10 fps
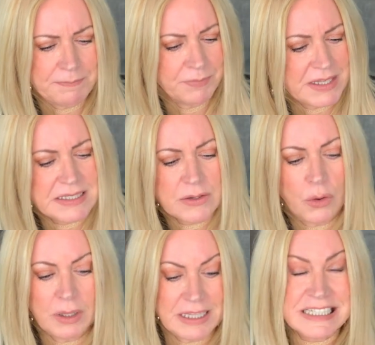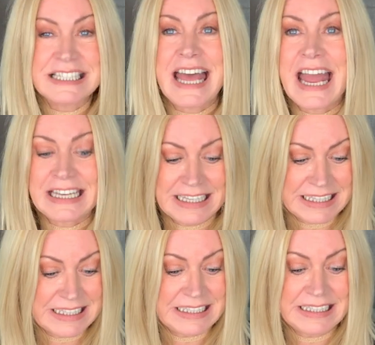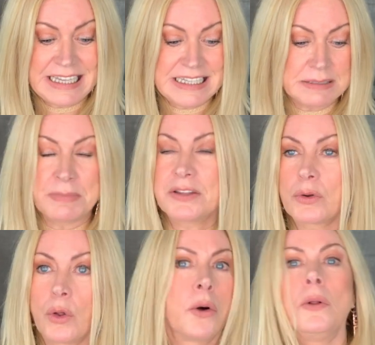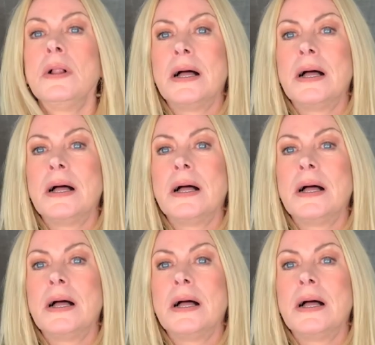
it's got the second ingredient is mineral oil,